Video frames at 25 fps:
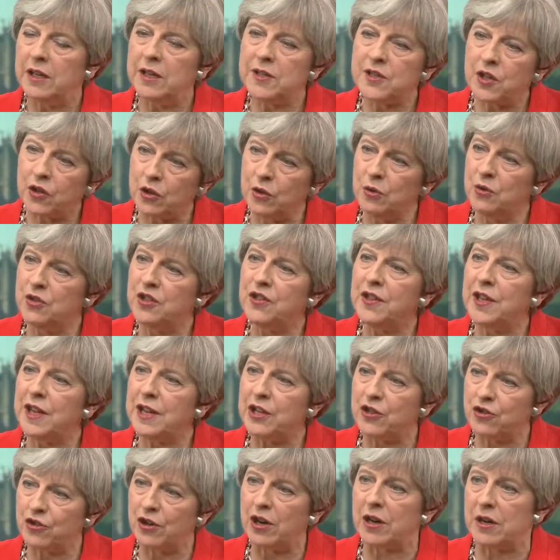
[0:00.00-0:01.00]
is who do
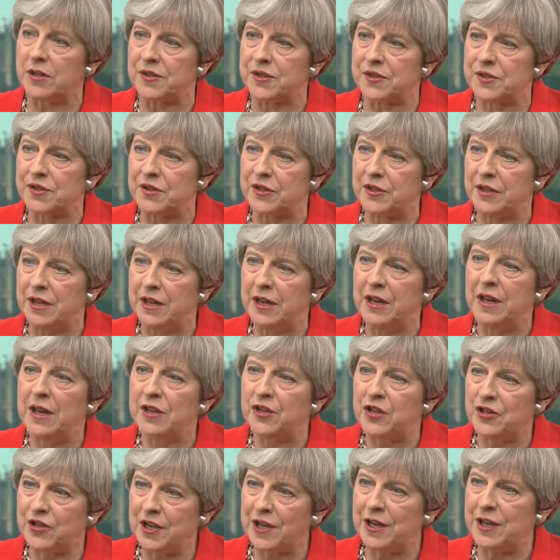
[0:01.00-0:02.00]
they trust
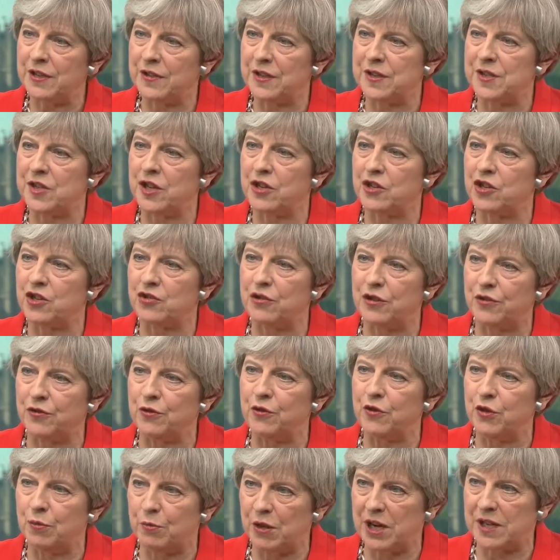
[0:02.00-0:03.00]
to take this country
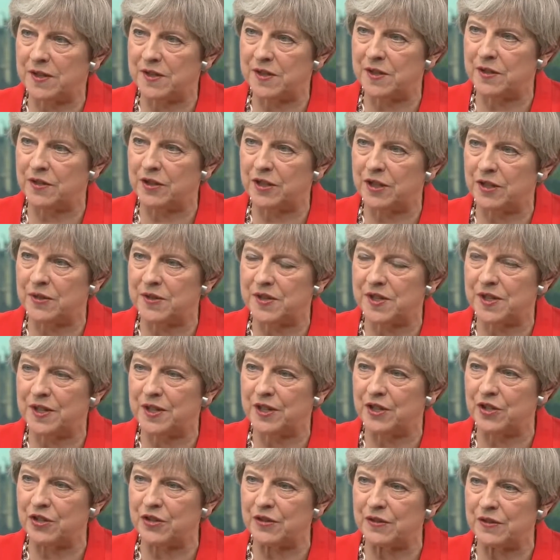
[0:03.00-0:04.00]
through the Brexit
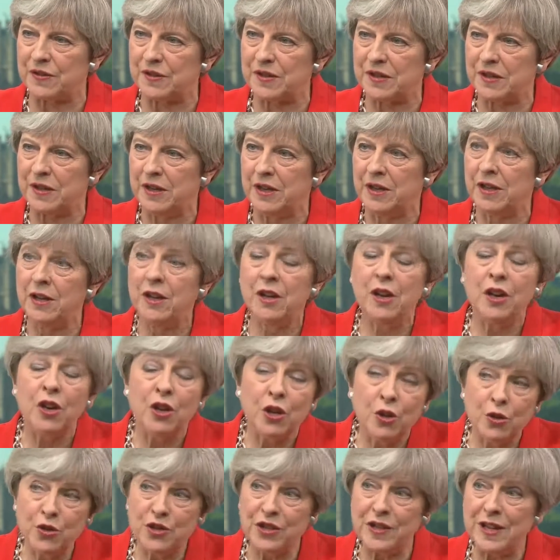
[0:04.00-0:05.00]
negotiations?
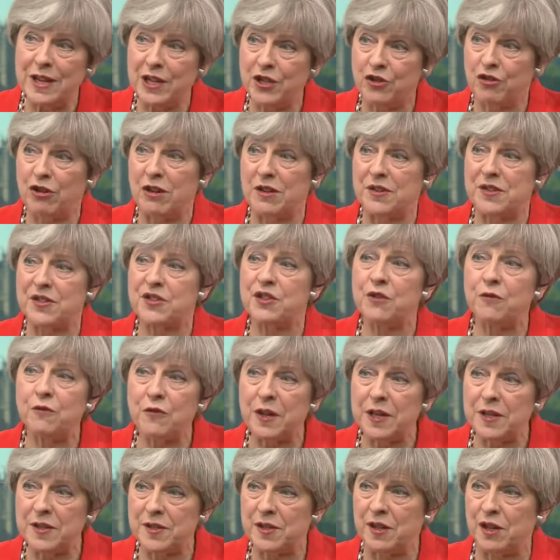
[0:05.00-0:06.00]
Who do they trust to
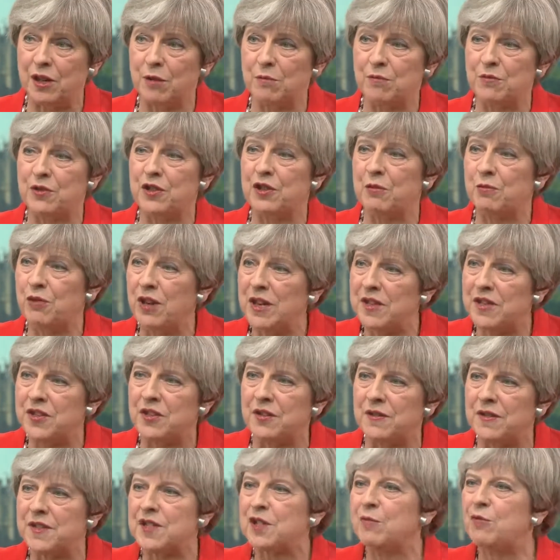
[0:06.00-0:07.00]
face up to the
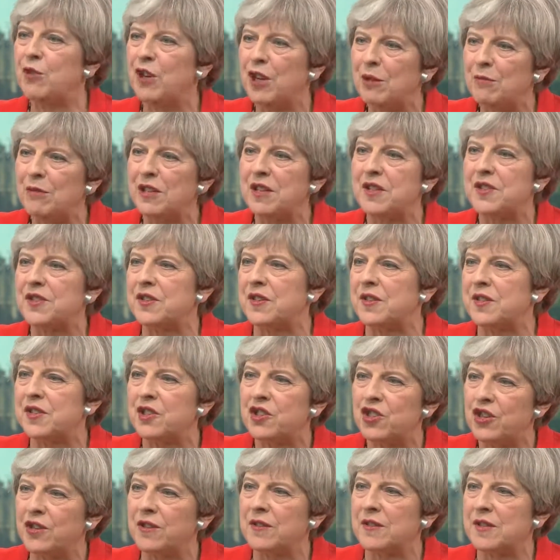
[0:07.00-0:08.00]
presidents, the prime ministers, the
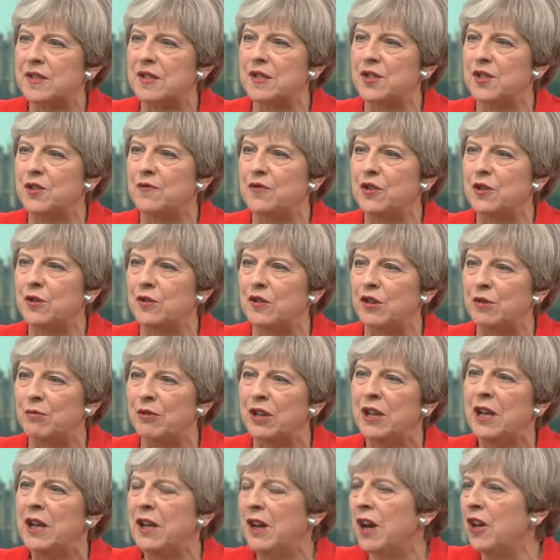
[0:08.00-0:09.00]
chancellors of Europe
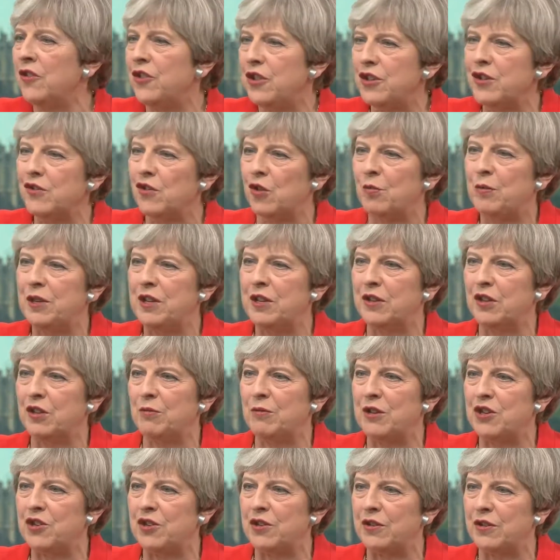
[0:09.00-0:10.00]
and the European
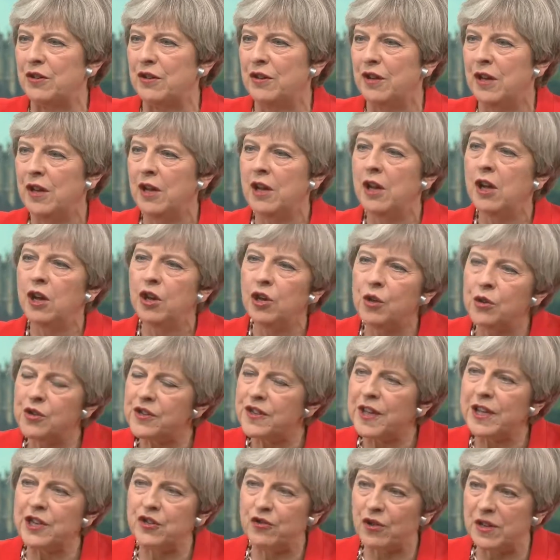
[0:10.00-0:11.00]
Commission? Who do
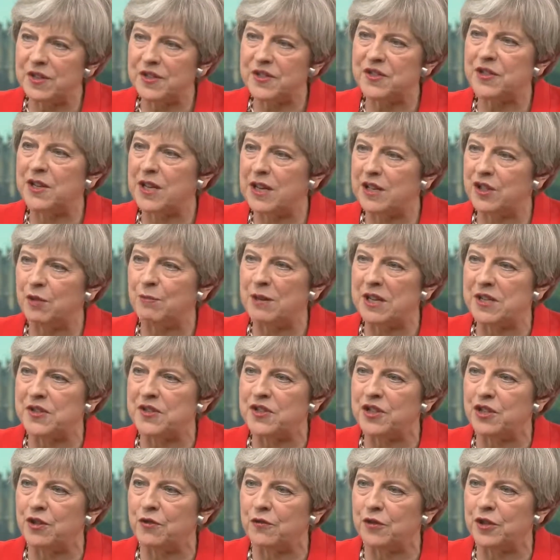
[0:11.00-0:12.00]
they trust to get the
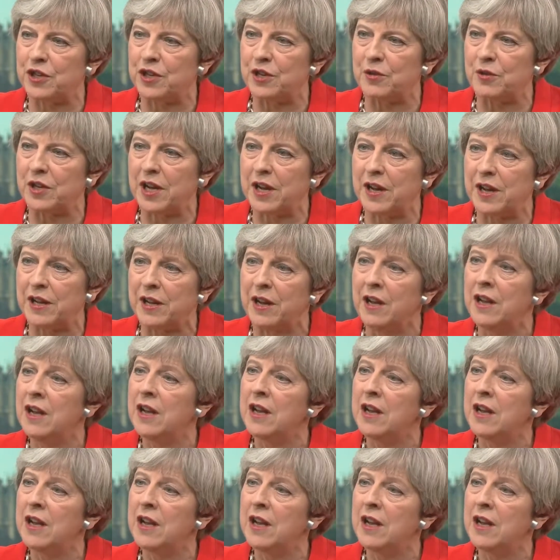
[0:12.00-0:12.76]
best deal for the UK?